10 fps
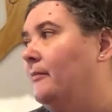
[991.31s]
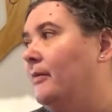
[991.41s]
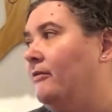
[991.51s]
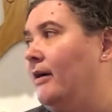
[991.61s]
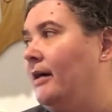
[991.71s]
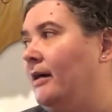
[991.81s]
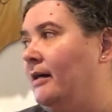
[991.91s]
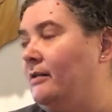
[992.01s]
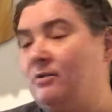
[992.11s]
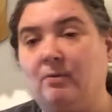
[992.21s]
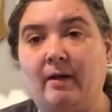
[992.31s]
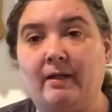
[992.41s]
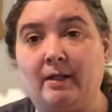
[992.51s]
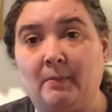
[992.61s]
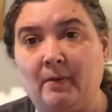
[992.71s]
If I get to where I
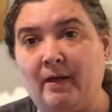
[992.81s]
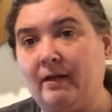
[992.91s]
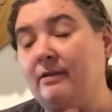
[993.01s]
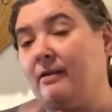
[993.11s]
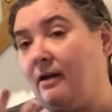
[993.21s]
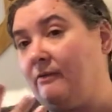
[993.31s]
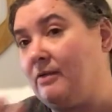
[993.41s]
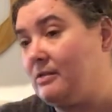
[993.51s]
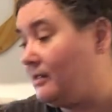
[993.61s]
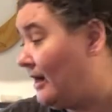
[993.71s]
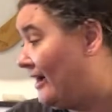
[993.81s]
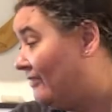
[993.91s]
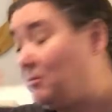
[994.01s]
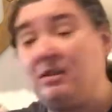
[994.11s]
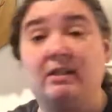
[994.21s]
need a break, then obviously I have
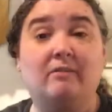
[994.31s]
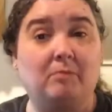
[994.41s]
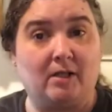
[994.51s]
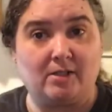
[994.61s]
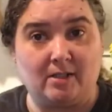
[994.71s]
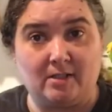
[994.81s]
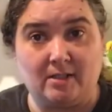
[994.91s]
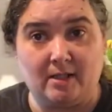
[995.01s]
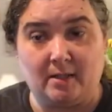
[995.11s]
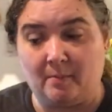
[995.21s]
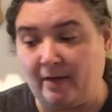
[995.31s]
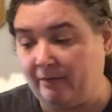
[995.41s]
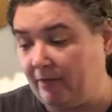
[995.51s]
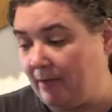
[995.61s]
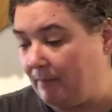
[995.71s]
plenty of projects to take a break
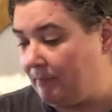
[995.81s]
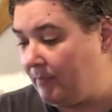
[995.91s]
from.